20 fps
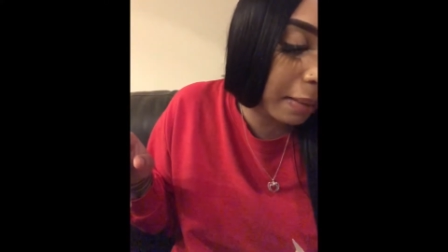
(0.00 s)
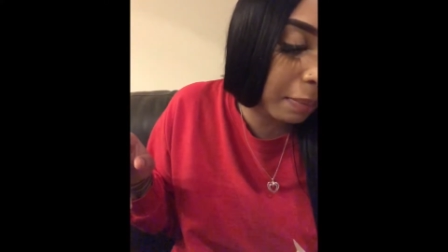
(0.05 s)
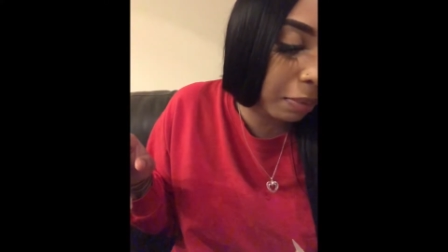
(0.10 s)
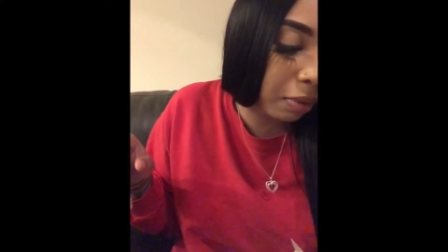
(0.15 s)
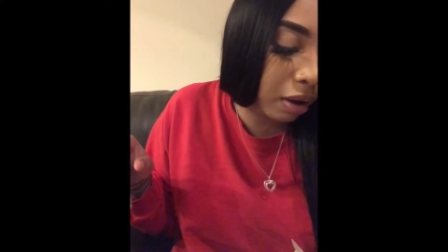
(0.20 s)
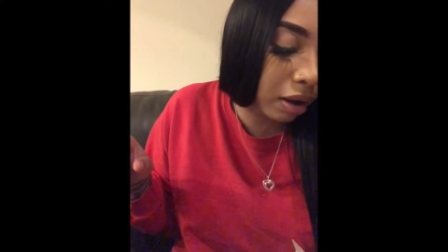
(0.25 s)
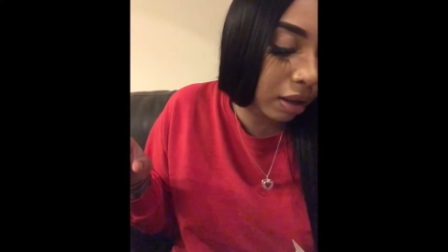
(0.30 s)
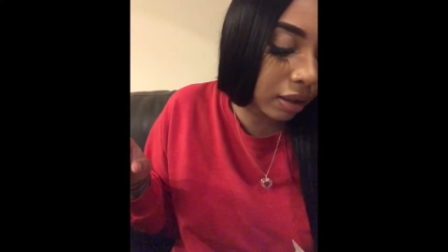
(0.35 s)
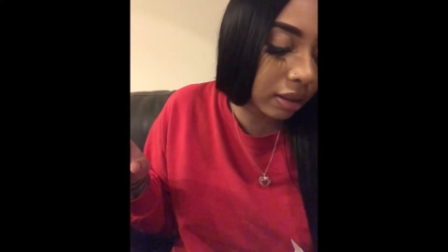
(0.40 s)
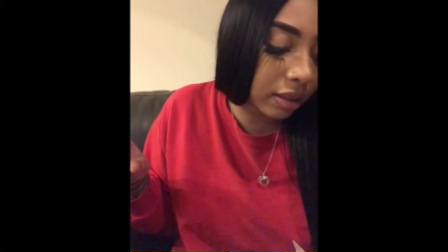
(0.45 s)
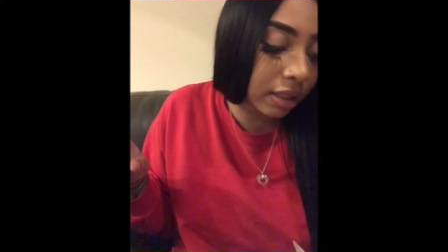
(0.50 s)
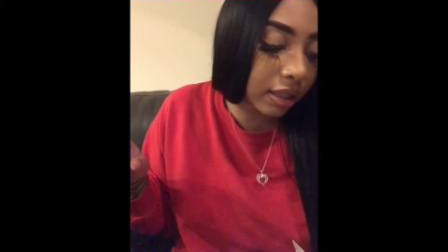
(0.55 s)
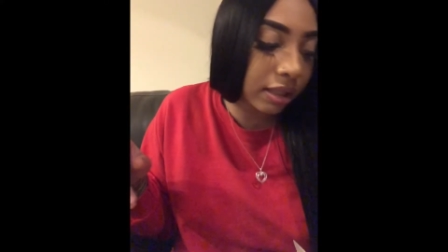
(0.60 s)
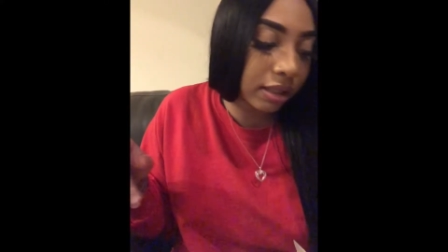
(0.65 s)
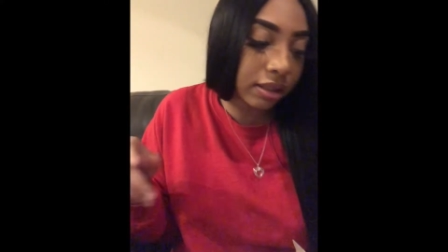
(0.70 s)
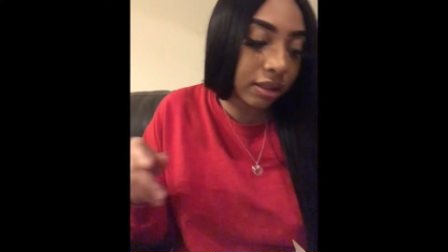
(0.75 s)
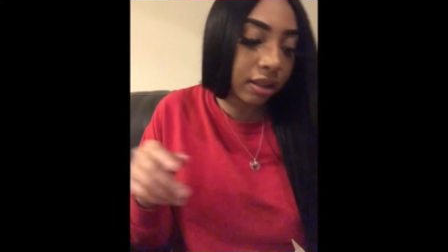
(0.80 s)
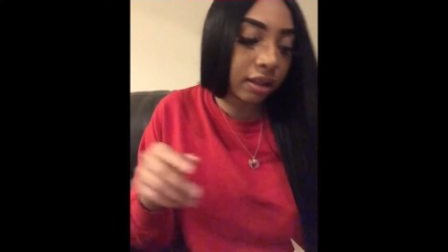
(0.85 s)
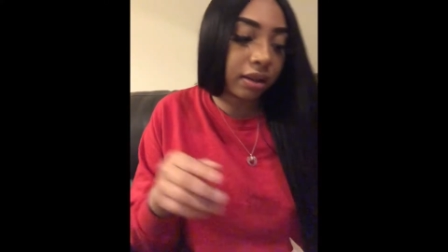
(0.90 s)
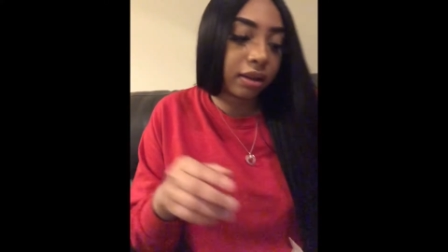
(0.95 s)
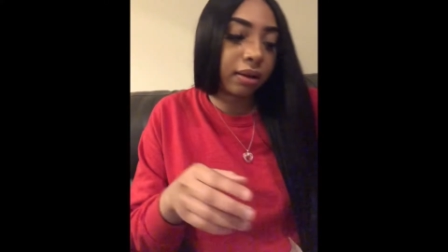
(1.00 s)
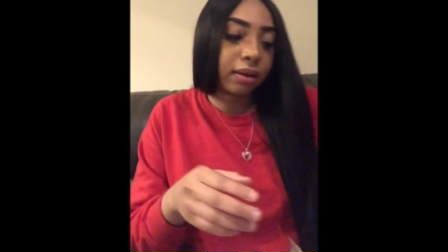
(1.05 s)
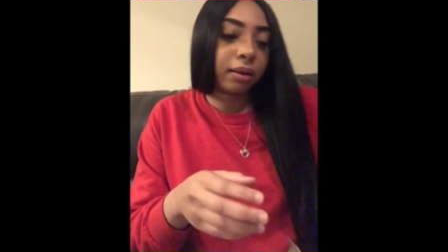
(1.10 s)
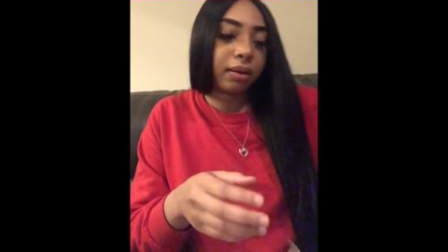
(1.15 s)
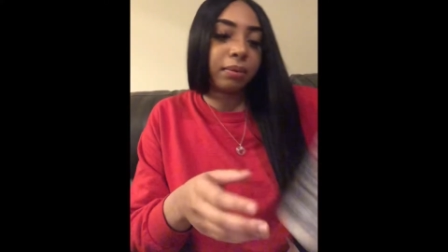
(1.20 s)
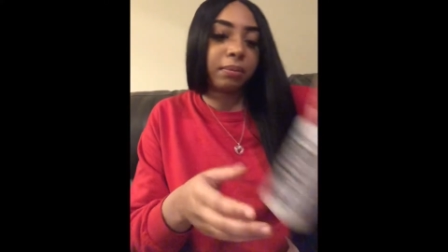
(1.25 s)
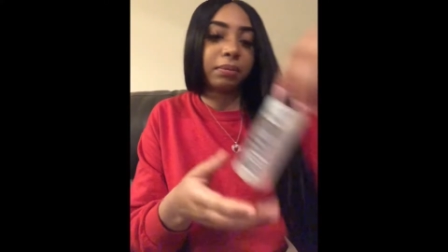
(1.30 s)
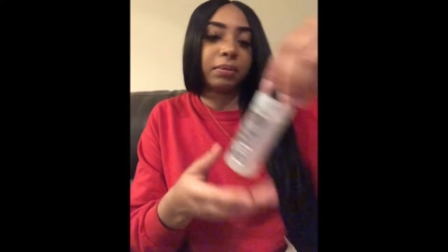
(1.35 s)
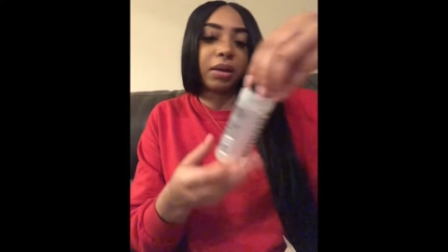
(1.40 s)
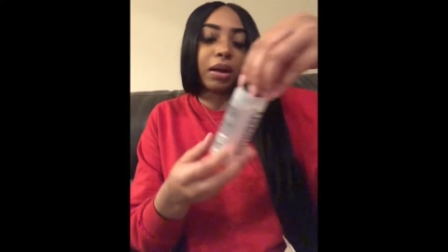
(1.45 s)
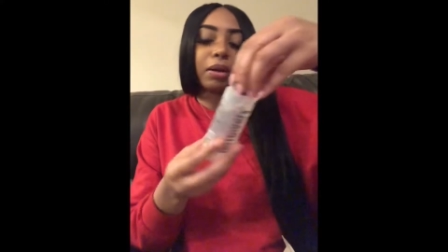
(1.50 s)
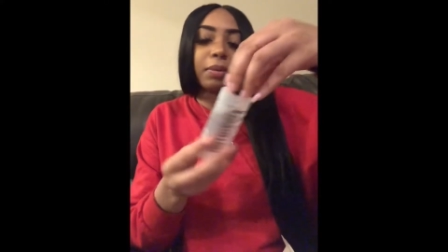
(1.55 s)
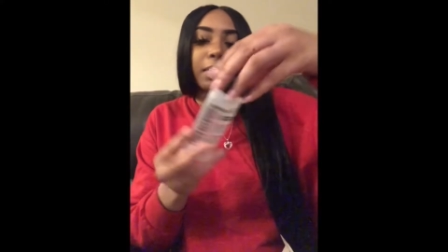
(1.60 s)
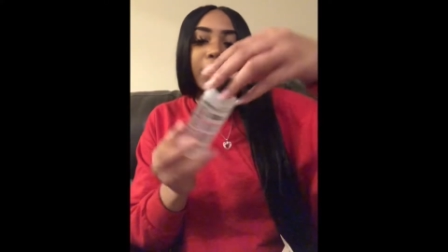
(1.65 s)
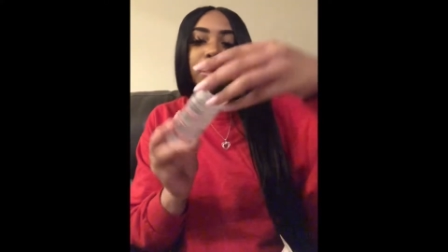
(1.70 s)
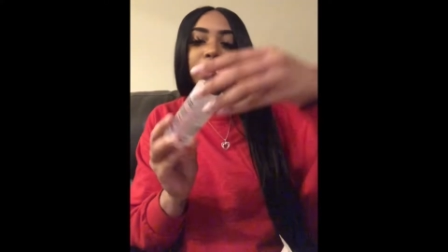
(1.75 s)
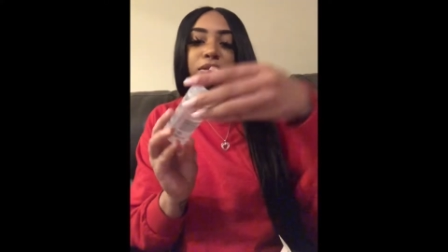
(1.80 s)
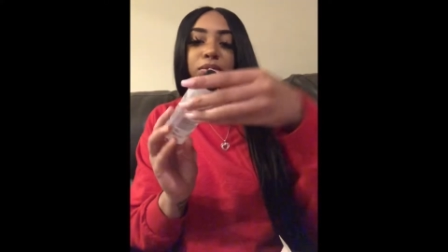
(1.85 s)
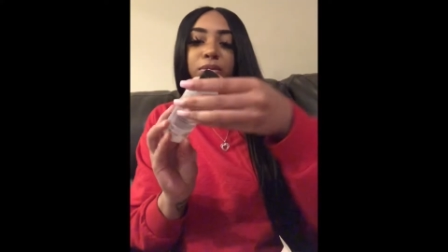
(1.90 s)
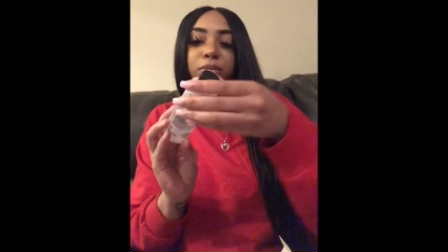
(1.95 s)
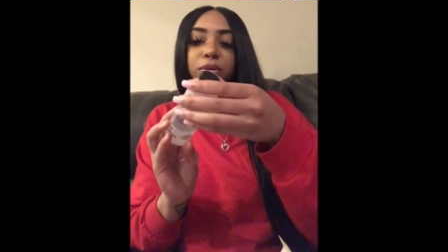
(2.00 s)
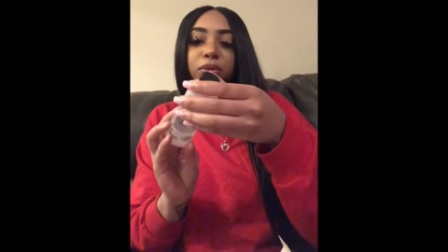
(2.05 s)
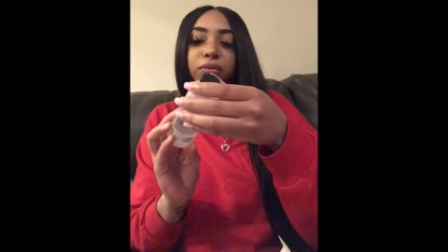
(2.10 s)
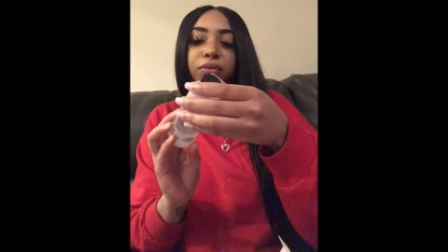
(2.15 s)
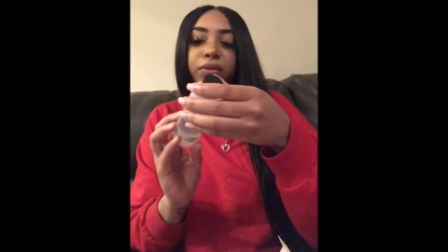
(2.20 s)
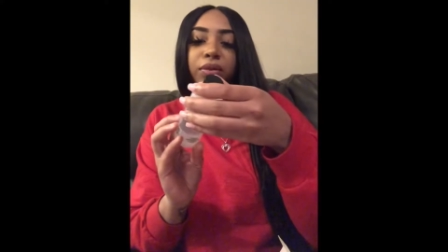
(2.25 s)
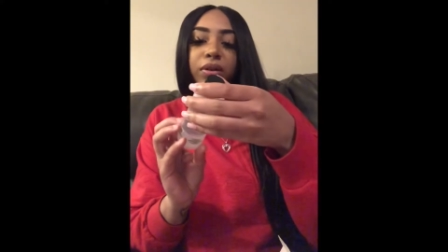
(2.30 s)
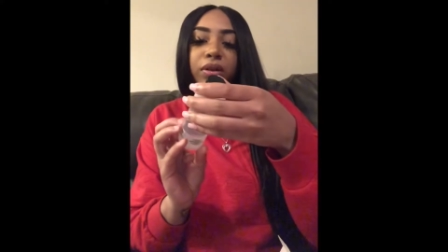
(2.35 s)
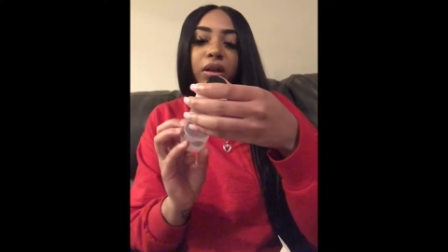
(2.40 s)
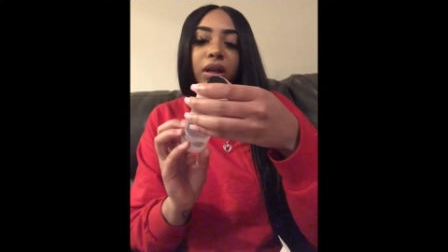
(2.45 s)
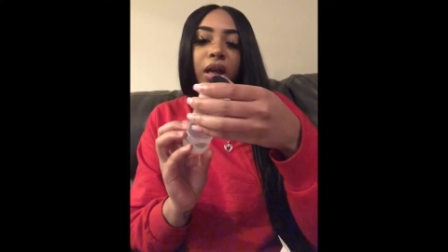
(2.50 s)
bought this nail polish remover,